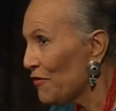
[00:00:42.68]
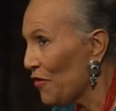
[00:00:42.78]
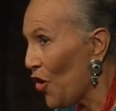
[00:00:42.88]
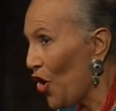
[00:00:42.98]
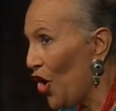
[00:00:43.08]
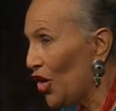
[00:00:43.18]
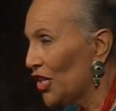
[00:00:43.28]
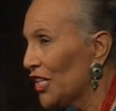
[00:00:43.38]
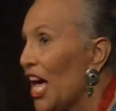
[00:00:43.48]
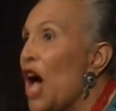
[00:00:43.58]
fall?
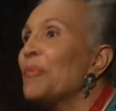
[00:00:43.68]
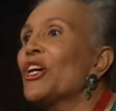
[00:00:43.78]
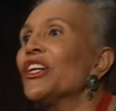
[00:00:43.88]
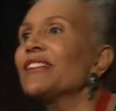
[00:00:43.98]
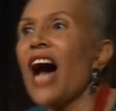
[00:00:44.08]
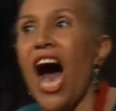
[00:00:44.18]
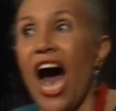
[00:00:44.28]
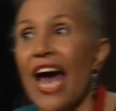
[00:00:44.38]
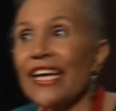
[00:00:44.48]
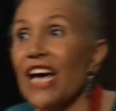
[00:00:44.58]
Because
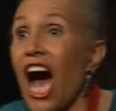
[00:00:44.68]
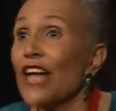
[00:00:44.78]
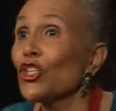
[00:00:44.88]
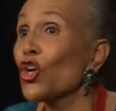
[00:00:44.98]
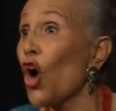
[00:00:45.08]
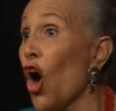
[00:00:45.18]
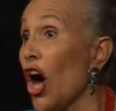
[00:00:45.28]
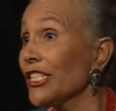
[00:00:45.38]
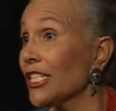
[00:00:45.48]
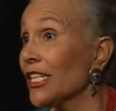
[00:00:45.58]
I got
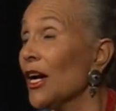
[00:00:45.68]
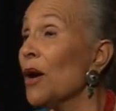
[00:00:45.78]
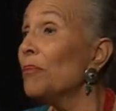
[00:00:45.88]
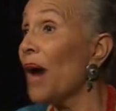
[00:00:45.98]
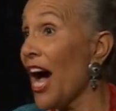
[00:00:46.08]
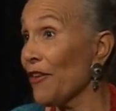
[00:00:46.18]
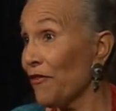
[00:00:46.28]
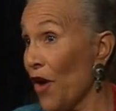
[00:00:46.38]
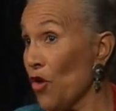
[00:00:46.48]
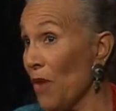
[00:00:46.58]
caught by
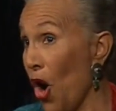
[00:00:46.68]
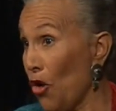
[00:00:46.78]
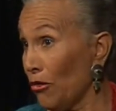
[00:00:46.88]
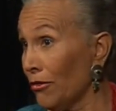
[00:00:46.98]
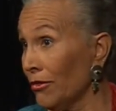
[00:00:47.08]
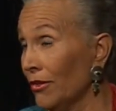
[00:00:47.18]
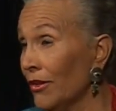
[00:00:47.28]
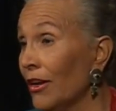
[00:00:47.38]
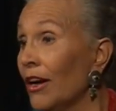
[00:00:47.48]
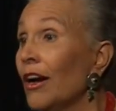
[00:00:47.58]
FOMO,
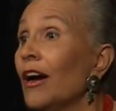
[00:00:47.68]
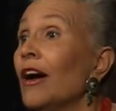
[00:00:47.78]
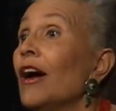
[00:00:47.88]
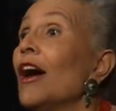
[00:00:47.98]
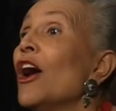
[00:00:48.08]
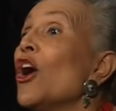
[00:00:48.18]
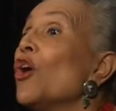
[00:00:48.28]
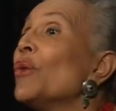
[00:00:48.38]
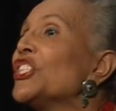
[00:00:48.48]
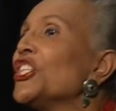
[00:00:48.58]

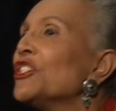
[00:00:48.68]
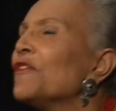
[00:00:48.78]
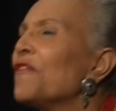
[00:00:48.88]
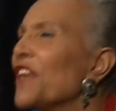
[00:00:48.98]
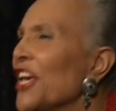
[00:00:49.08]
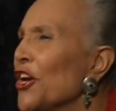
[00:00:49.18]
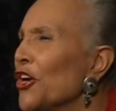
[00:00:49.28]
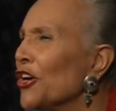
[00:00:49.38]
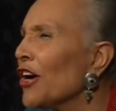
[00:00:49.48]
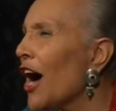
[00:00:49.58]
which is
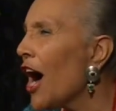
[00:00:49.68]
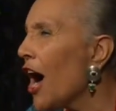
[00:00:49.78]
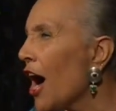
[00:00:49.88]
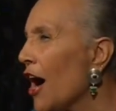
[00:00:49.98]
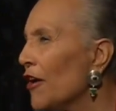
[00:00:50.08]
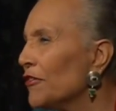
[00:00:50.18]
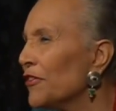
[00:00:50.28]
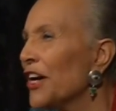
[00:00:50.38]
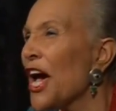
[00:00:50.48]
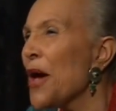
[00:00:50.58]
fear of
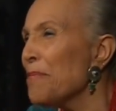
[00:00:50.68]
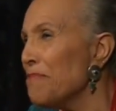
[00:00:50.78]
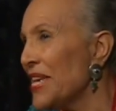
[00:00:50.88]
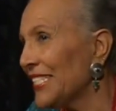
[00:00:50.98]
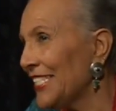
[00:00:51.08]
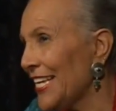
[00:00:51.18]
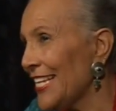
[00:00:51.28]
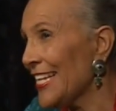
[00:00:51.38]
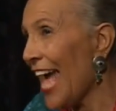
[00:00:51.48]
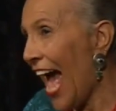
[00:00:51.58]

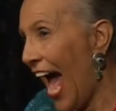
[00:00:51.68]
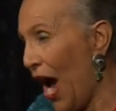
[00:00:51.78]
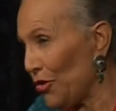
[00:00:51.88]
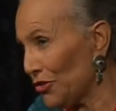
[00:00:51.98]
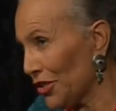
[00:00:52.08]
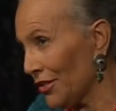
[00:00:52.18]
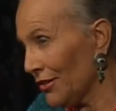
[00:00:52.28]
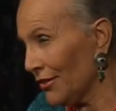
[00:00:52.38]
missing out.